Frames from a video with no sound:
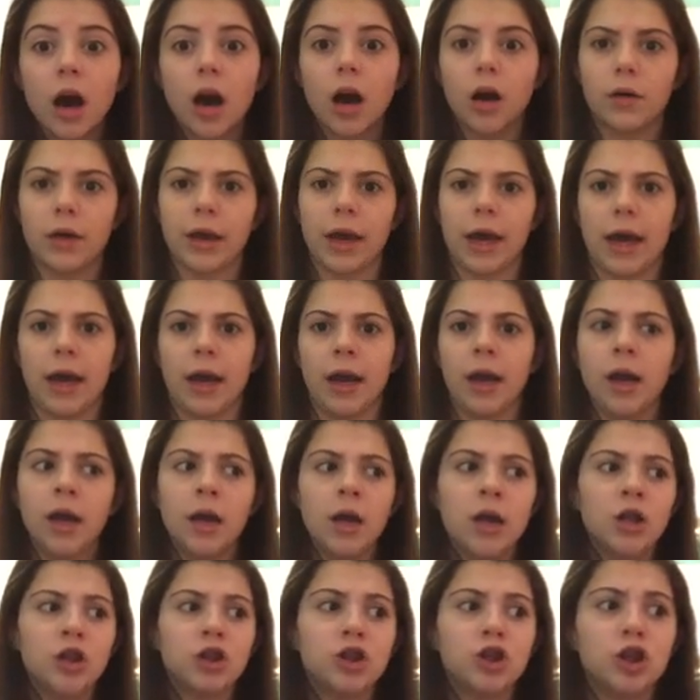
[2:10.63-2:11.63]
Okay,
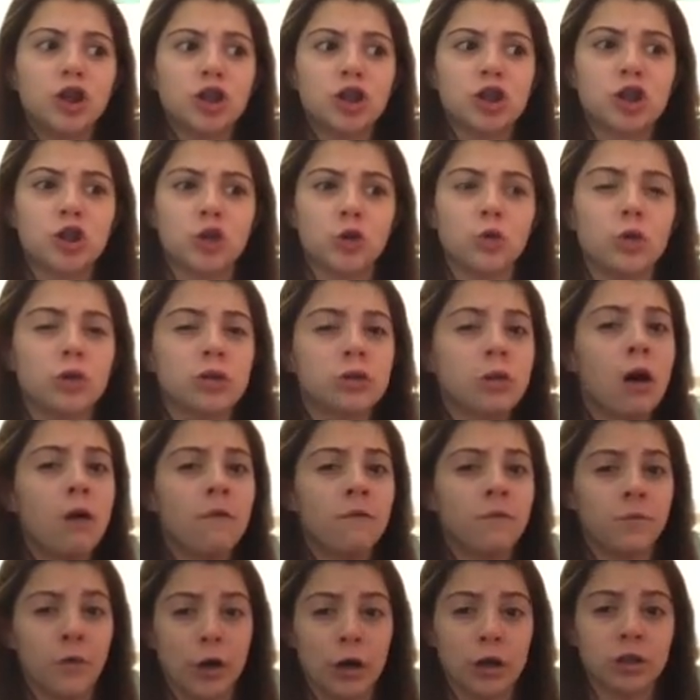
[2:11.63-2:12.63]
the stools,
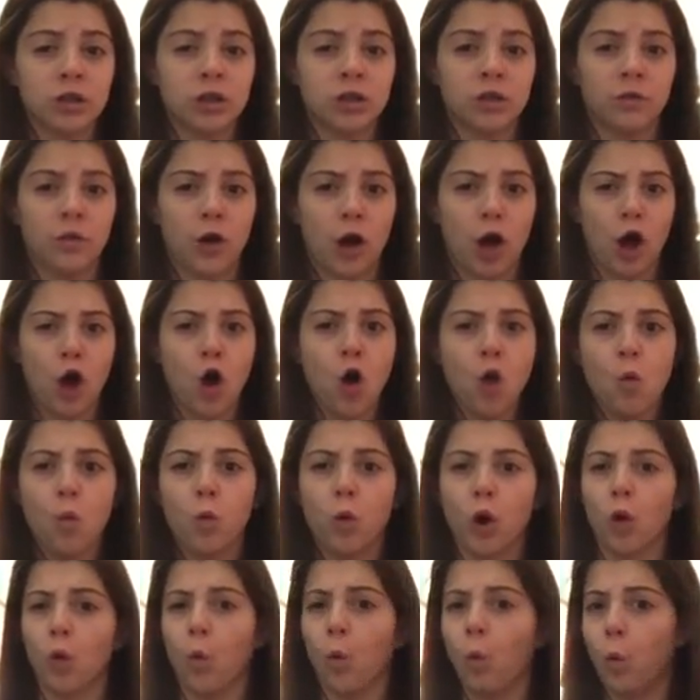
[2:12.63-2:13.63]
first of all,
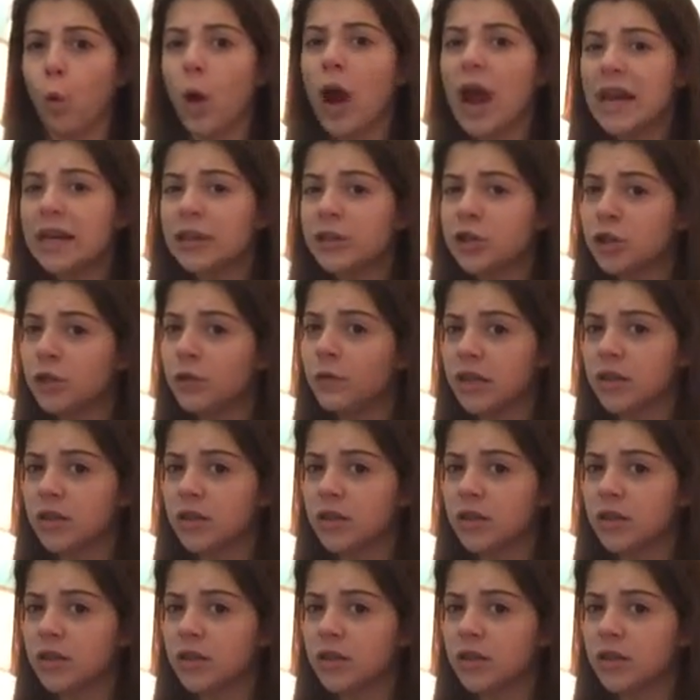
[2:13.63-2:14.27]
were way too